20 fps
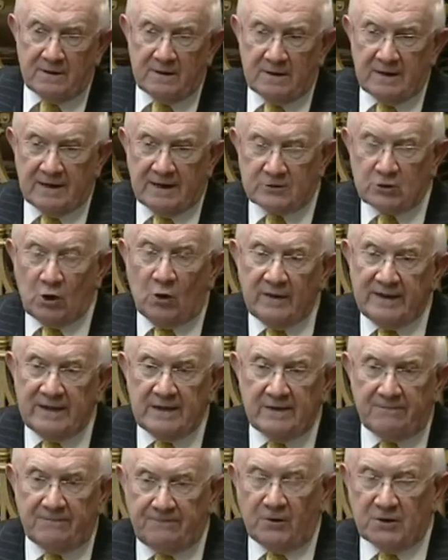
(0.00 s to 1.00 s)
It's only
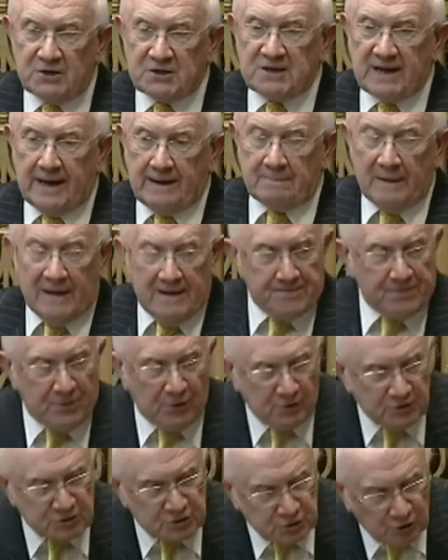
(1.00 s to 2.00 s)
the first step.
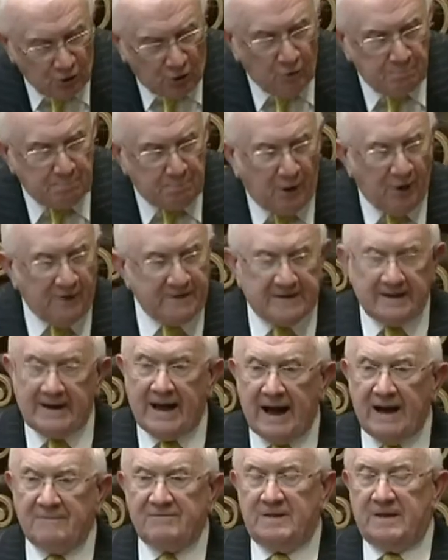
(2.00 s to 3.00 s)
There is no point in
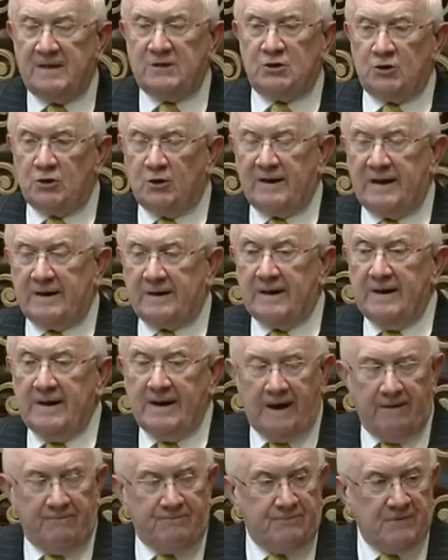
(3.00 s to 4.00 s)
having this unit
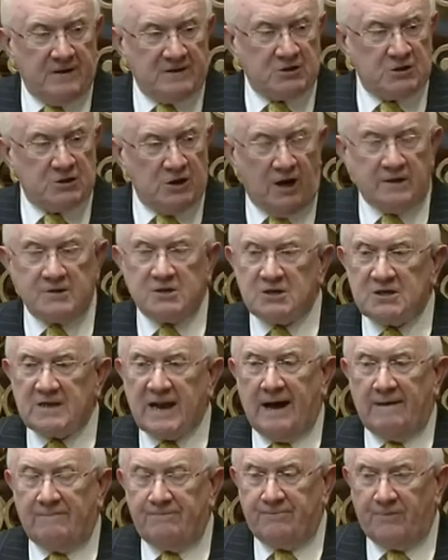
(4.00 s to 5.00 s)
if it's not
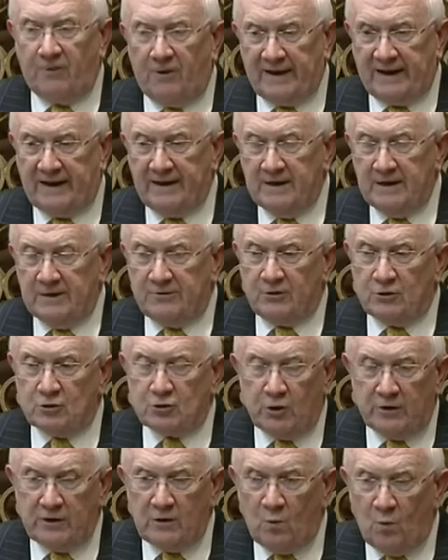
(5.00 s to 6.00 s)
staffed fully.
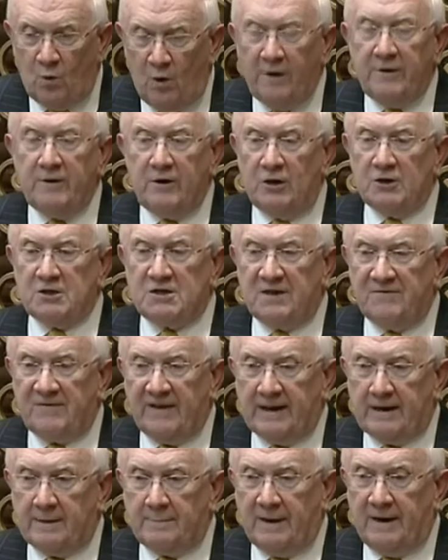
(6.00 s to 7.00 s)
There's only one nurse
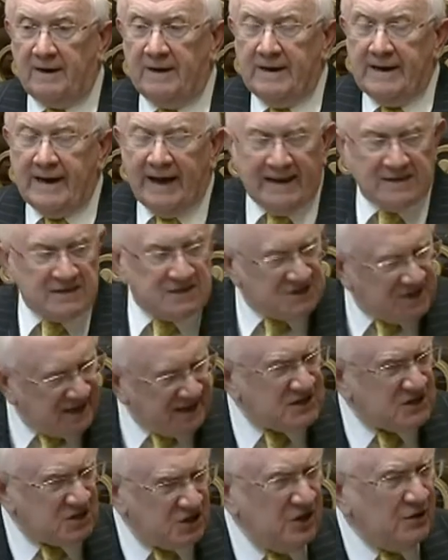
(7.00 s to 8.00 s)
available, and
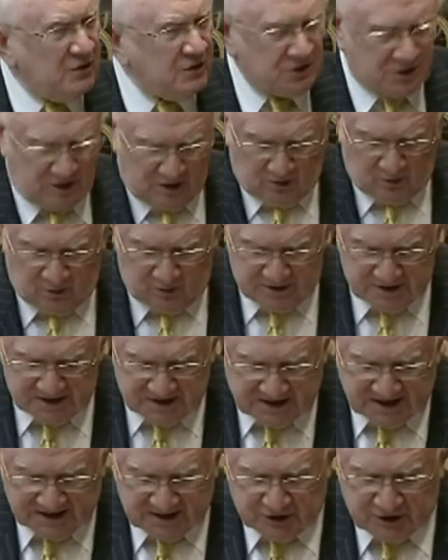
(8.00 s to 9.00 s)
6 years ago,
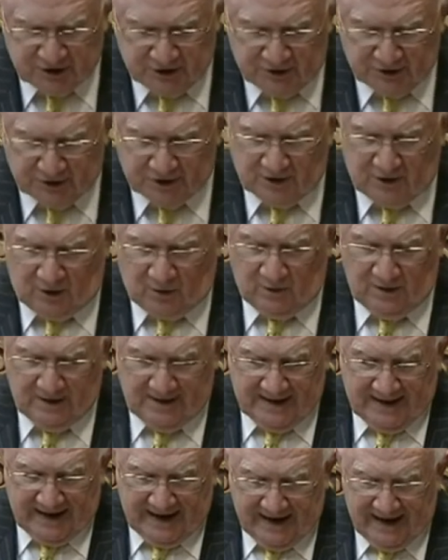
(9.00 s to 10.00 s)

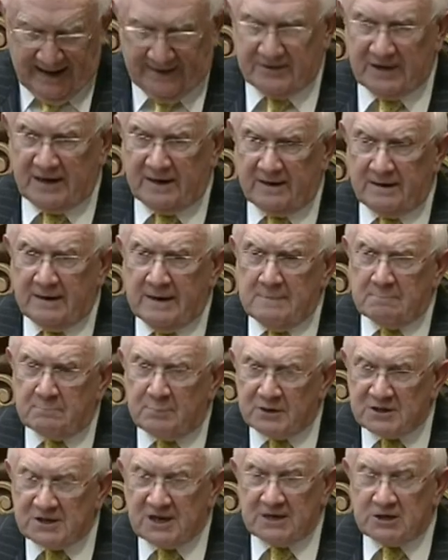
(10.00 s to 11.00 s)
the
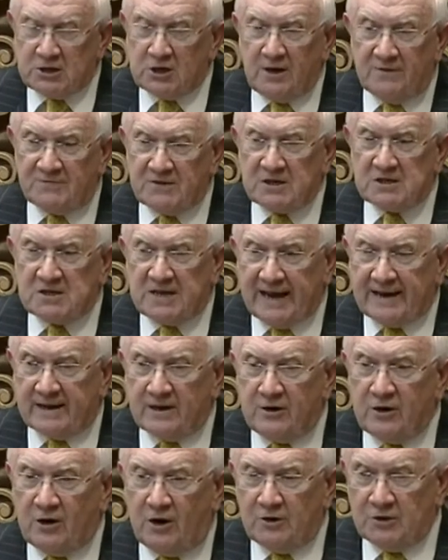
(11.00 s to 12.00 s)
position of the
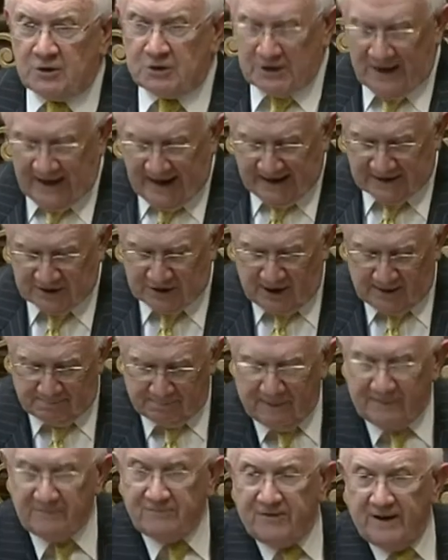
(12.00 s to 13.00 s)
second nurse has
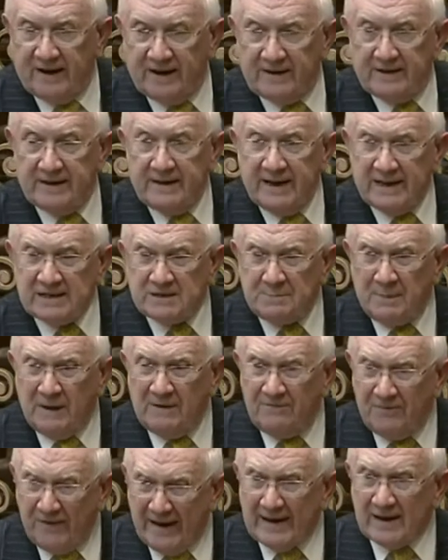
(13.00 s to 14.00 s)
not been filled. It's
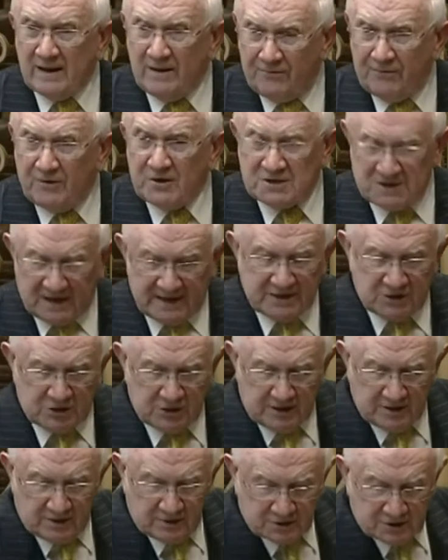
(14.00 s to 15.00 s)
been vacant for 6
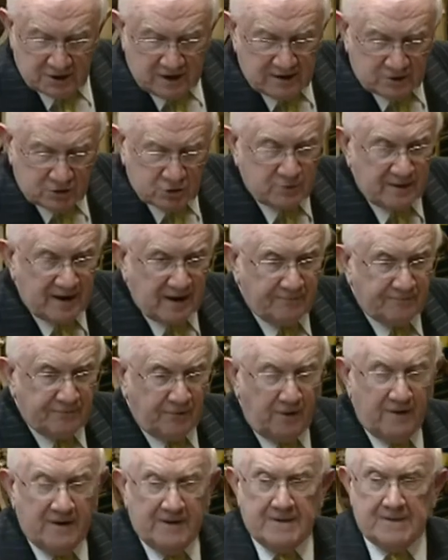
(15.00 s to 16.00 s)
years, so
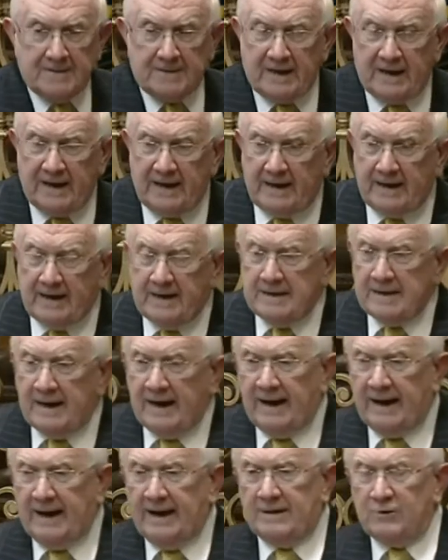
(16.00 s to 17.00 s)
therefore the
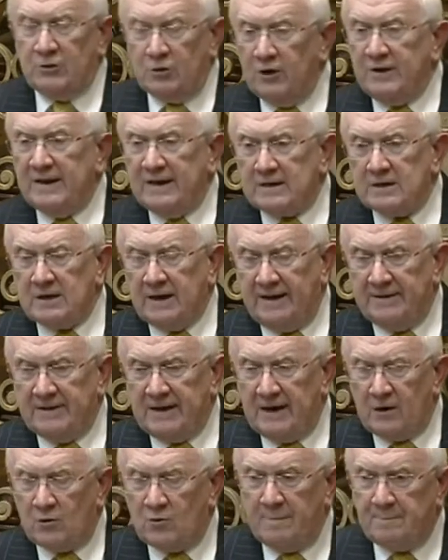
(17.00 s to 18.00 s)
unit and
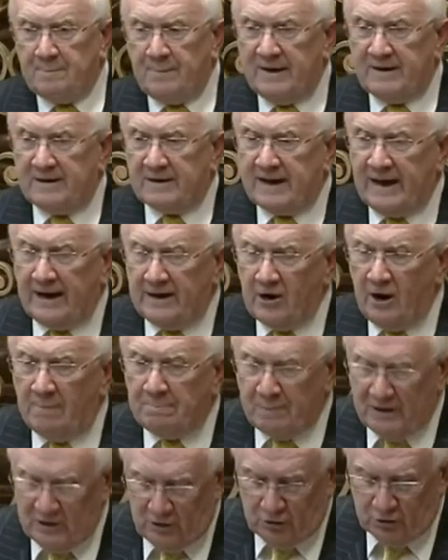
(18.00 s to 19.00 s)
the equipment
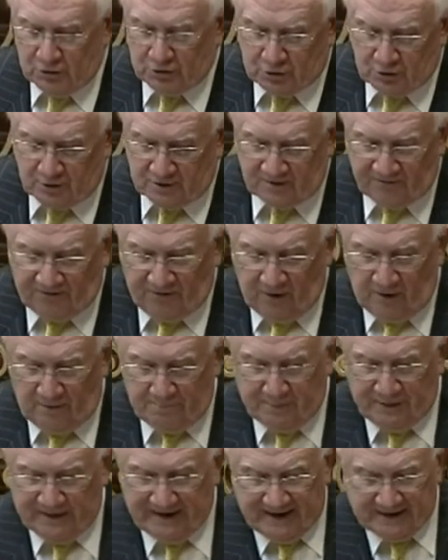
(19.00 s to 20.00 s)
cannot be used to its full
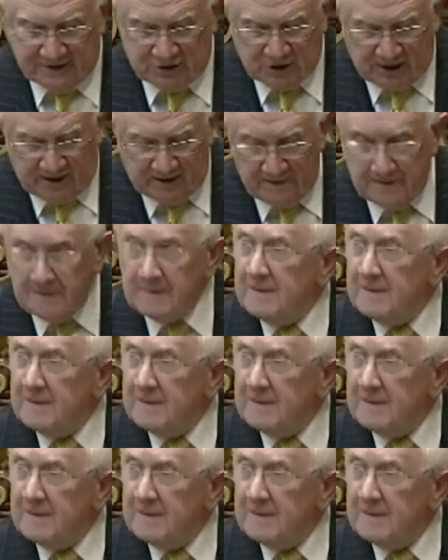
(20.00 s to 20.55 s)
potential.